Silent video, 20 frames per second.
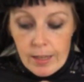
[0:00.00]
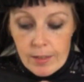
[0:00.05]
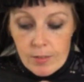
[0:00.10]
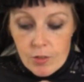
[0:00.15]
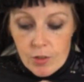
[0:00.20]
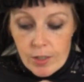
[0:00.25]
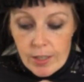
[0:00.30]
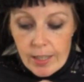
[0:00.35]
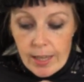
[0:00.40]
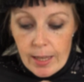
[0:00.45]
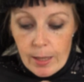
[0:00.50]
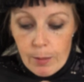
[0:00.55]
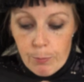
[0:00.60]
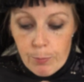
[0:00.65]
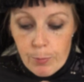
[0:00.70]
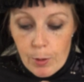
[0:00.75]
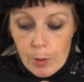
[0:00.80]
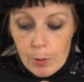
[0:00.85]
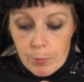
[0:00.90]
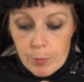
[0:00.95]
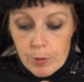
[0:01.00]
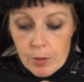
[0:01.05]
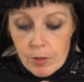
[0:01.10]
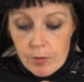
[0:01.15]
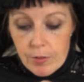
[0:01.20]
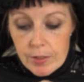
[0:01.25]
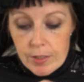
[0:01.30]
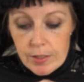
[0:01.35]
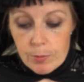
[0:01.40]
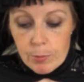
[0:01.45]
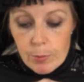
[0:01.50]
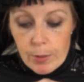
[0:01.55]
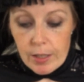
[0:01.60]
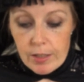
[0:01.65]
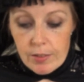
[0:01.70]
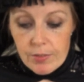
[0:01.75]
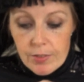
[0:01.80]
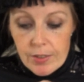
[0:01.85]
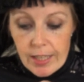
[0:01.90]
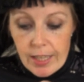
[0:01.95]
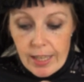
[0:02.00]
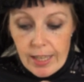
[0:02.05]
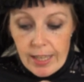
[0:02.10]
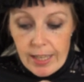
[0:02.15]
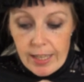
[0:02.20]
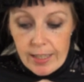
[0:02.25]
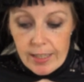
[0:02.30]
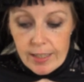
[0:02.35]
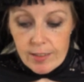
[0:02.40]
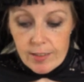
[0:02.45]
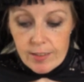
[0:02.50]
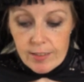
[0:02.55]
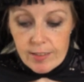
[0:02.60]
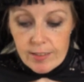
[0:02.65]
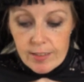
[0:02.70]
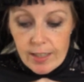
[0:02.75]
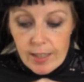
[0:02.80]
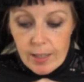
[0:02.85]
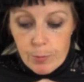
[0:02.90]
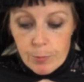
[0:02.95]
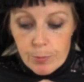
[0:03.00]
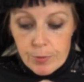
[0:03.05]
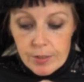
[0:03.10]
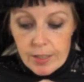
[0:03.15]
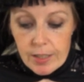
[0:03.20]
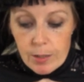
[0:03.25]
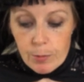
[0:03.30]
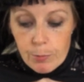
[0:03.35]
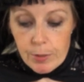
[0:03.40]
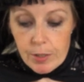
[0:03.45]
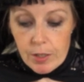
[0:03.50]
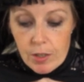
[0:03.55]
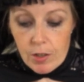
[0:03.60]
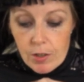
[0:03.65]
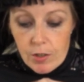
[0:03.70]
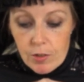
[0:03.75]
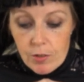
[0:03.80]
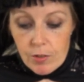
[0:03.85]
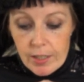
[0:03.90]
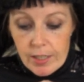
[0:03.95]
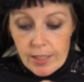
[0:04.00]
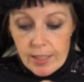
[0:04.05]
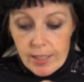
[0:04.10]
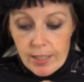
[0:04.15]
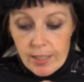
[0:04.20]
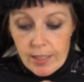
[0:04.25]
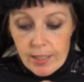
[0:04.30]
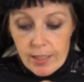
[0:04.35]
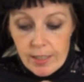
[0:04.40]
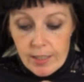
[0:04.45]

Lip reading: Try to get that bottom covered as well if you can, just to help seal the banana in.